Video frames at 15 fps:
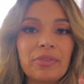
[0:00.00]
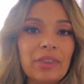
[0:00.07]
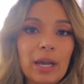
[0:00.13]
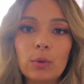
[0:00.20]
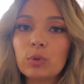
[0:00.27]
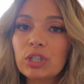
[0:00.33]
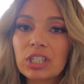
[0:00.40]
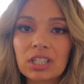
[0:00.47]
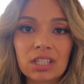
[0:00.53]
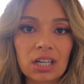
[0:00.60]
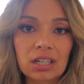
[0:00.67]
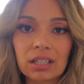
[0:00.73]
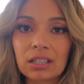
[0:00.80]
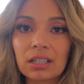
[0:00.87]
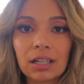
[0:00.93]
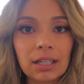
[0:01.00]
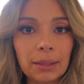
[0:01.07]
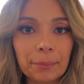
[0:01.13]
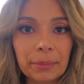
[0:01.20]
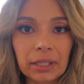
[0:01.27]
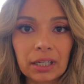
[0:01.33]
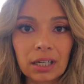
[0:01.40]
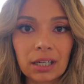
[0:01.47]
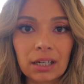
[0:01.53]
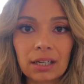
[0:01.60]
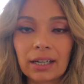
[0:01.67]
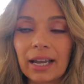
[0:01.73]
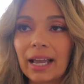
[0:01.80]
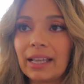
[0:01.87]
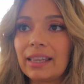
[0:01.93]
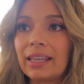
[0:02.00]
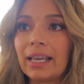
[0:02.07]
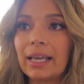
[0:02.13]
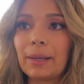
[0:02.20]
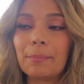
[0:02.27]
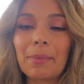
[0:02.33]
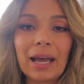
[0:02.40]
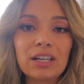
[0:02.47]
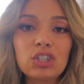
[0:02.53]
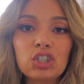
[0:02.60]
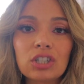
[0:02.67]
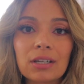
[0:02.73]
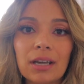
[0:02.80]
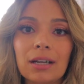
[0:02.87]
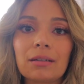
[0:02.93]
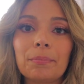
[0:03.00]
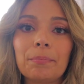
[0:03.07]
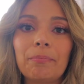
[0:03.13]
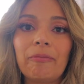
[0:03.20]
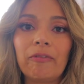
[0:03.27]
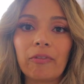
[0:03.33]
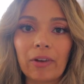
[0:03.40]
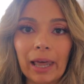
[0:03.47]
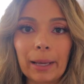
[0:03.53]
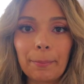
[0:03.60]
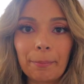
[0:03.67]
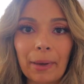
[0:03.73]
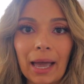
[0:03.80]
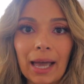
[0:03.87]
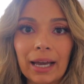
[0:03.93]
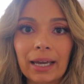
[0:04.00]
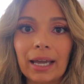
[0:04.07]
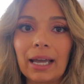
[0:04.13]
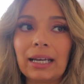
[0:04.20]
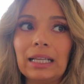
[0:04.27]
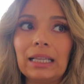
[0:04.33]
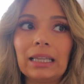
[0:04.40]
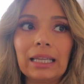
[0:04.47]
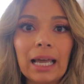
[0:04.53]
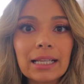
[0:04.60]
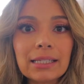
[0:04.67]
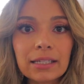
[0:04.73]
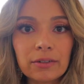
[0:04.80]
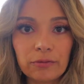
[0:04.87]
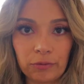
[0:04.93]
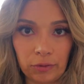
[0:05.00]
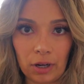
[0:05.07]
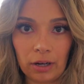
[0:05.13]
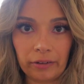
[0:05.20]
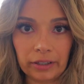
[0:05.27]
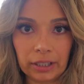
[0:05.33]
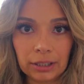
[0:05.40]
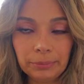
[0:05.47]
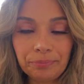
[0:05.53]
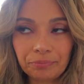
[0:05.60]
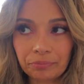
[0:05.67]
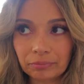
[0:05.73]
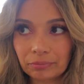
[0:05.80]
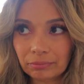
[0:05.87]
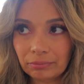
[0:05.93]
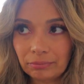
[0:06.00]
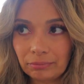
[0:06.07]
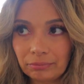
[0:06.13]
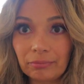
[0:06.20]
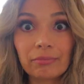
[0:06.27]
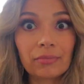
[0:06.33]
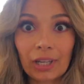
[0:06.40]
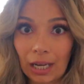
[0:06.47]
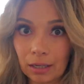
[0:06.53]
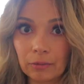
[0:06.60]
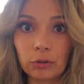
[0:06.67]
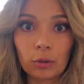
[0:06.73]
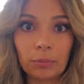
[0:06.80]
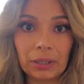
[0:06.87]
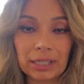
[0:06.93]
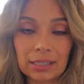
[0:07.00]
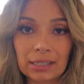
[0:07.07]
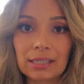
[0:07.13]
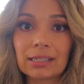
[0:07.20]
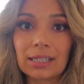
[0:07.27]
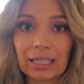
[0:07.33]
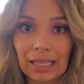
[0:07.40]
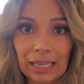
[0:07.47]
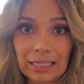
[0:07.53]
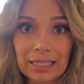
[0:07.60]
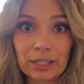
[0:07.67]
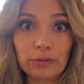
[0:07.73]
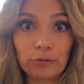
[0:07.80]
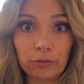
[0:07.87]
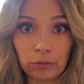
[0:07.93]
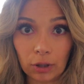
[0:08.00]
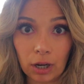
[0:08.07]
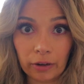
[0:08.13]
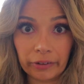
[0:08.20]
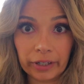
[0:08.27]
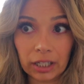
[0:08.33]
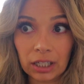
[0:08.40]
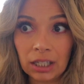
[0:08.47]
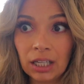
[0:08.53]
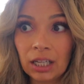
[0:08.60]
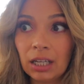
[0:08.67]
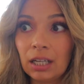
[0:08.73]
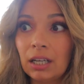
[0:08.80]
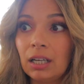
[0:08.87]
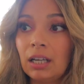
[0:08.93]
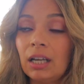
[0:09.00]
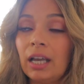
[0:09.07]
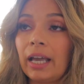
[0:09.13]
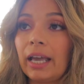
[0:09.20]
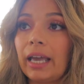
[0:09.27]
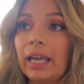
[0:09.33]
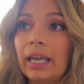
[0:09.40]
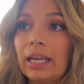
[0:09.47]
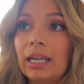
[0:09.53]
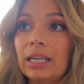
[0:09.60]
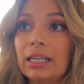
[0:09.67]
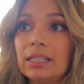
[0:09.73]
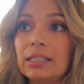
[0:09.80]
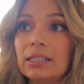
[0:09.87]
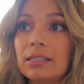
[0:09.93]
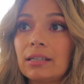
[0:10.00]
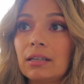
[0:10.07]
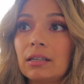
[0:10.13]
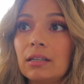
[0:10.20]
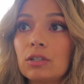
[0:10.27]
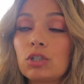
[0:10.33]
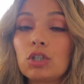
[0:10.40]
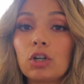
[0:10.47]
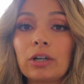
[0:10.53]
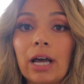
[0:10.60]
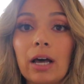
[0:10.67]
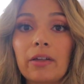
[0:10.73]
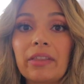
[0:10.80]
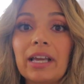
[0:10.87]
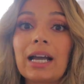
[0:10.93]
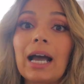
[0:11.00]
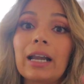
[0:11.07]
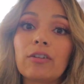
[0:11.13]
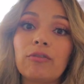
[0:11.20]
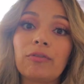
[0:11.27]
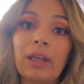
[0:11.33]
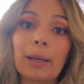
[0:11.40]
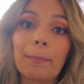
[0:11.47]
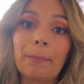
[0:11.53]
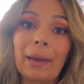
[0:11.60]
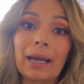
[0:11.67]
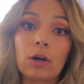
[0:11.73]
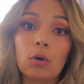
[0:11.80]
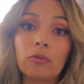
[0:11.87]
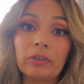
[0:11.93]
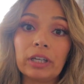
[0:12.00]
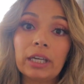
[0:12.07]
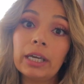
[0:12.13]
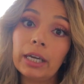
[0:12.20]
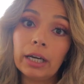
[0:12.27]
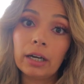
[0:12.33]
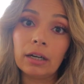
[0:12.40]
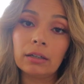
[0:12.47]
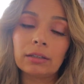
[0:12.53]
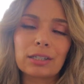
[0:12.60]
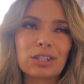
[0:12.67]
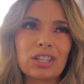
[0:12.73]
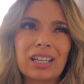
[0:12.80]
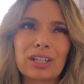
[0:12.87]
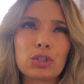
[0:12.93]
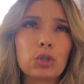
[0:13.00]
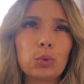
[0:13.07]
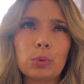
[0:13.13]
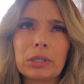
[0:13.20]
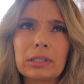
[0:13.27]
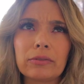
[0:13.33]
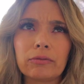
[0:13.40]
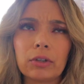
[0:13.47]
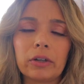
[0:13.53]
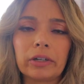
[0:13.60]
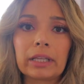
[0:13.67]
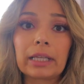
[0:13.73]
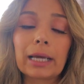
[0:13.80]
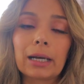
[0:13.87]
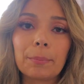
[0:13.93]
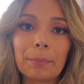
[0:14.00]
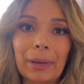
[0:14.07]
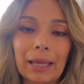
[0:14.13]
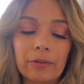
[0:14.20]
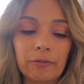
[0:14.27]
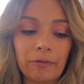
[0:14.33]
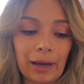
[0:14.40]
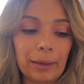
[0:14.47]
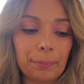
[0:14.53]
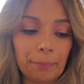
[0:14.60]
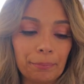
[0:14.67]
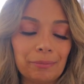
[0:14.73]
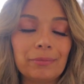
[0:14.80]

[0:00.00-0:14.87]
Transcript: They were stuck in Colombia and they managed to get a flight back, and it landed in Florida. Out of all places, it landed in Florida. And so now they got a flight back over here. They're still like 2 weeks in Florida. They got a flight.